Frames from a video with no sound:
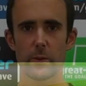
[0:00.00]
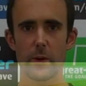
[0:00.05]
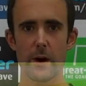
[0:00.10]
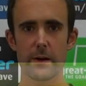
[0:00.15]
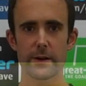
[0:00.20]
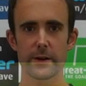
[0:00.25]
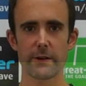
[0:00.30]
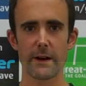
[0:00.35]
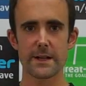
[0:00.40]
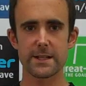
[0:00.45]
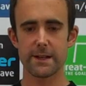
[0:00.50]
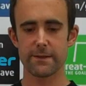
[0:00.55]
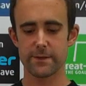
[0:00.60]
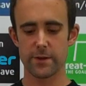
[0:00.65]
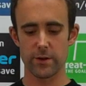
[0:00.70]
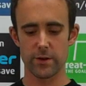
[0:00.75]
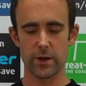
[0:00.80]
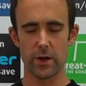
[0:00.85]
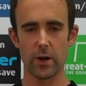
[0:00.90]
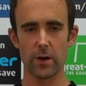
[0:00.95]
Welcome to
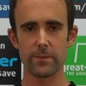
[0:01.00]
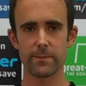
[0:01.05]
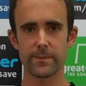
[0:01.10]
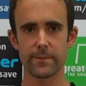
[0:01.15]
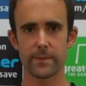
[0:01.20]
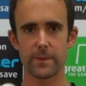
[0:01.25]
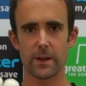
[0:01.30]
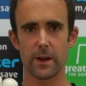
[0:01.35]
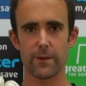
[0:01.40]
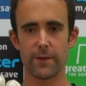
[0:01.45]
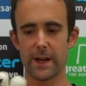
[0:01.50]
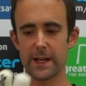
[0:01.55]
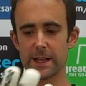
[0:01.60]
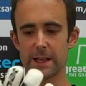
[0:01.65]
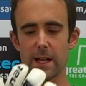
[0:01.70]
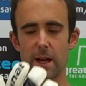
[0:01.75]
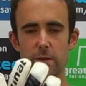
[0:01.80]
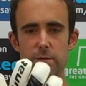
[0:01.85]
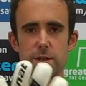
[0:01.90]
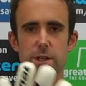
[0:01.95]
greatsafe.com. I've had
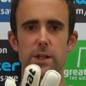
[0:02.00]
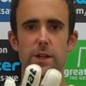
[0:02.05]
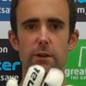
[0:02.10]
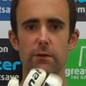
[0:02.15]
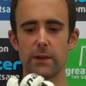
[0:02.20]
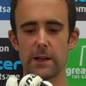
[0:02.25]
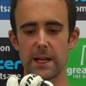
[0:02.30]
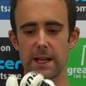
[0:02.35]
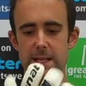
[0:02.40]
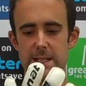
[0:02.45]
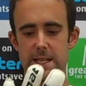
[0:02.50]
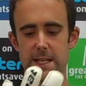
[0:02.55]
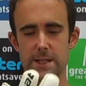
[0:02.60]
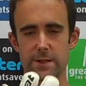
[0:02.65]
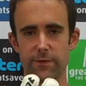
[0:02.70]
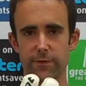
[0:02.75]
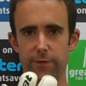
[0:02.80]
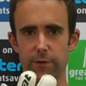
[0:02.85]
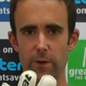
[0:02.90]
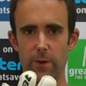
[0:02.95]
loads of new
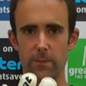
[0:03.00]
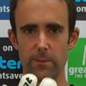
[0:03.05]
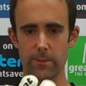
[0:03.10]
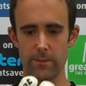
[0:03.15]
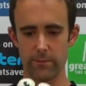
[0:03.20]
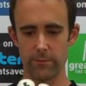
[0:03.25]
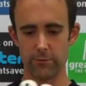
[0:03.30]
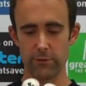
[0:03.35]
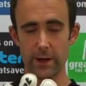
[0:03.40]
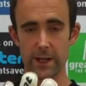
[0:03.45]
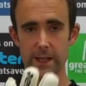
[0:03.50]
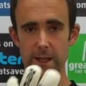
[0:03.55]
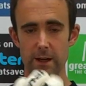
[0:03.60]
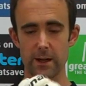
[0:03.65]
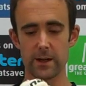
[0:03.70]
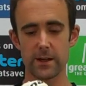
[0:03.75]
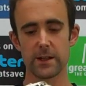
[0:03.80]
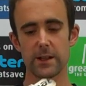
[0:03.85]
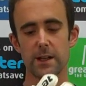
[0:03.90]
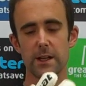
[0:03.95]
releases from
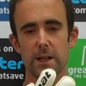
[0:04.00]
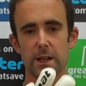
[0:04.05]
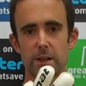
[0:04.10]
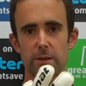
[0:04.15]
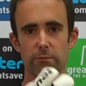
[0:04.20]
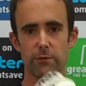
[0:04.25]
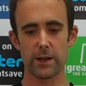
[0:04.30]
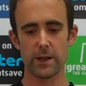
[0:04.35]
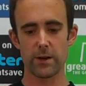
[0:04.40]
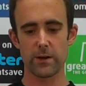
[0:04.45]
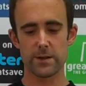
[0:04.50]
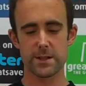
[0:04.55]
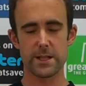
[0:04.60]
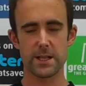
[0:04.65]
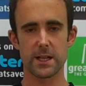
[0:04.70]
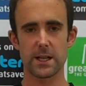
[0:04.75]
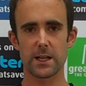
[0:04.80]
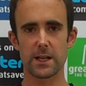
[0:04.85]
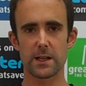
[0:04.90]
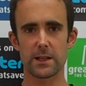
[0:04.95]
Rinat. Rinat's
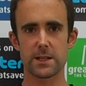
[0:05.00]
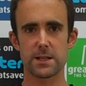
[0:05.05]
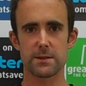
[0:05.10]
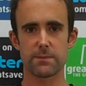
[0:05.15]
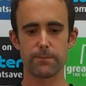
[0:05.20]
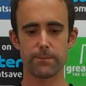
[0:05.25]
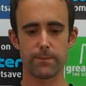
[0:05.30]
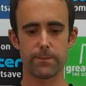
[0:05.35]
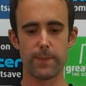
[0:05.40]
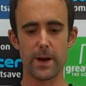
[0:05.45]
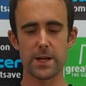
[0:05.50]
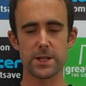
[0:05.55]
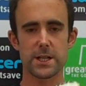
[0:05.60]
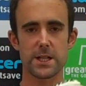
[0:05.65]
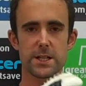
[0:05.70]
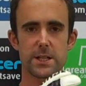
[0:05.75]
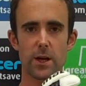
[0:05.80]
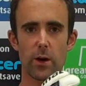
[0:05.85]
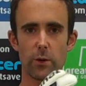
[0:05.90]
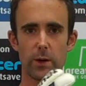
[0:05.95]
a
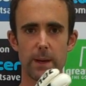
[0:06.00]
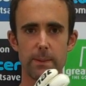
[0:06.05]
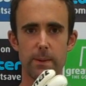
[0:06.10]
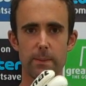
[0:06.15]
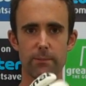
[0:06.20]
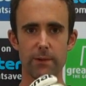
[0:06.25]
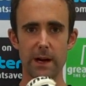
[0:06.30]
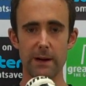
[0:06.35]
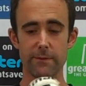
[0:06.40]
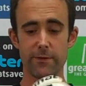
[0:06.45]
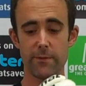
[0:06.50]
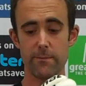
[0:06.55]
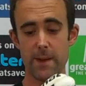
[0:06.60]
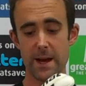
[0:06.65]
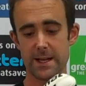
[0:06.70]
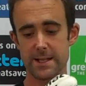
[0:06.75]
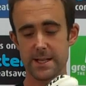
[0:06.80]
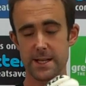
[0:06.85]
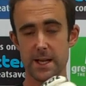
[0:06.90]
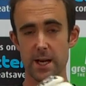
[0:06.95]
specialist goalkeeping brand from
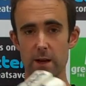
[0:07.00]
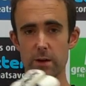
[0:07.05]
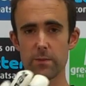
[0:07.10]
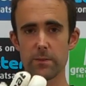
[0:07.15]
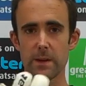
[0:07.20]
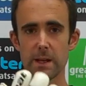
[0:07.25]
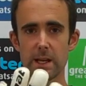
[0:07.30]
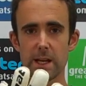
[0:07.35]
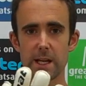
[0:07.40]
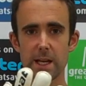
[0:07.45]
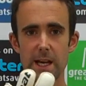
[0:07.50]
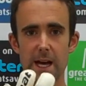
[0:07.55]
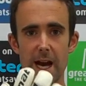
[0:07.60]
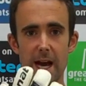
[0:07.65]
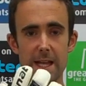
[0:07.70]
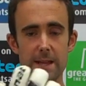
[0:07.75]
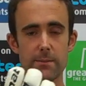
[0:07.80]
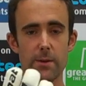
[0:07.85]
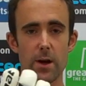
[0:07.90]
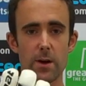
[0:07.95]
Mexico.
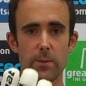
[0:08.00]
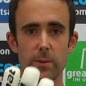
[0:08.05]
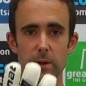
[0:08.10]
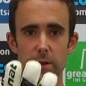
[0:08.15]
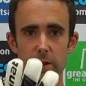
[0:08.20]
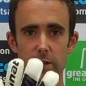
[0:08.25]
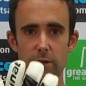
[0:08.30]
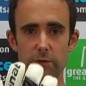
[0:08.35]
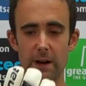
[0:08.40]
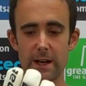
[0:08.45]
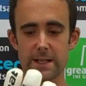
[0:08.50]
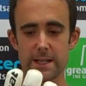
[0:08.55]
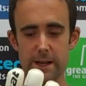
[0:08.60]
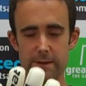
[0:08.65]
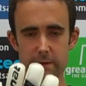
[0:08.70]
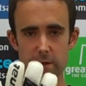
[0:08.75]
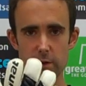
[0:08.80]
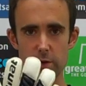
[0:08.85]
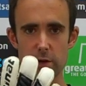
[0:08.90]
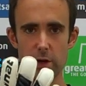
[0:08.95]
At the moment,
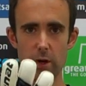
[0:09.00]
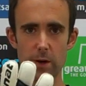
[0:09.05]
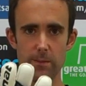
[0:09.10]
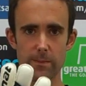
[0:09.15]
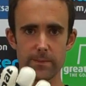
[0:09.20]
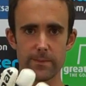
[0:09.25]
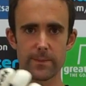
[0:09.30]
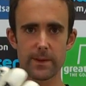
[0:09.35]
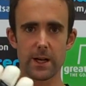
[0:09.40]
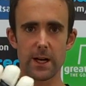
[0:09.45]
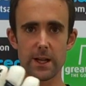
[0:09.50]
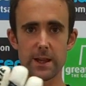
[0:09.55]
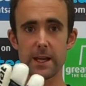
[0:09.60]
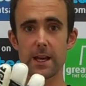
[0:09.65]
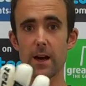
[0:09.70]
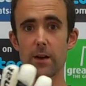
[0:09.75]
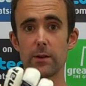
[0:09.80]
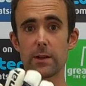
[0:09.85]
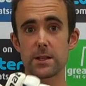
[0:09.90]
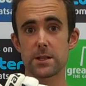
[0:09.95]
greatsafe.com are
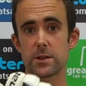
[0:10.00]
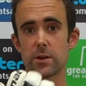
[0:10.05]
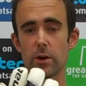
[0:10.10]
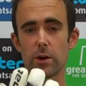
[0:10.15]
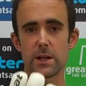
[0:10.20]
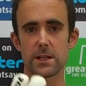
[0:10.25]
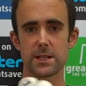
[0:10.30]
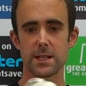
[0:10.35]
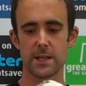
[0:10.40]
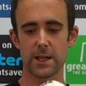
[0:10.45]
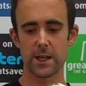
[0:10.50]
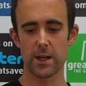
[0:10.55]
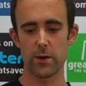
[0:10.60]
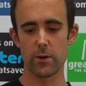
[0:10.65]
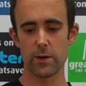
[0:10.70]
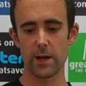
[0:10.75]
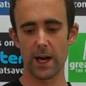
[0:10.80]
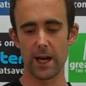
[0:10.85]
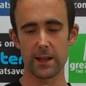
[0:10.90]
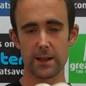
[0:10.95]
the only stockists in the
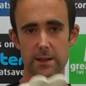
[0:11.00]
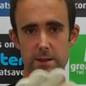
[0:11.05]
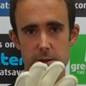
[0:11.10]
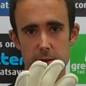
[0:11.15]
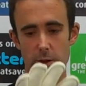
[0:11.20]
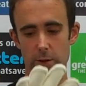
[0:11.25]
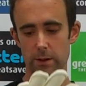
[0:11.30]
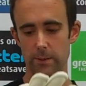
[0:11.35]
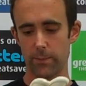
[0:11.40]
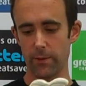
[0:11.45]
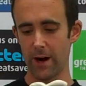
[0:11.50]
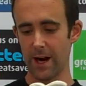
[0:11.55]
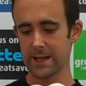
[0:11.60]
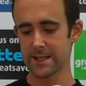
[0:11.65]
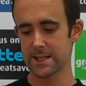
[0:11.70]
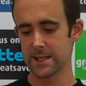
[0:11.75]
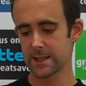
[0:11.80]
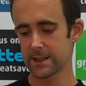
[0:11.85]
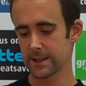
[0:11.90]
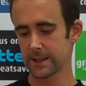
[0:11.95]
UK that stock the
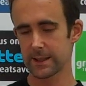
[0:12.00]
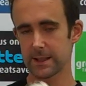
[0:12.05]
brand.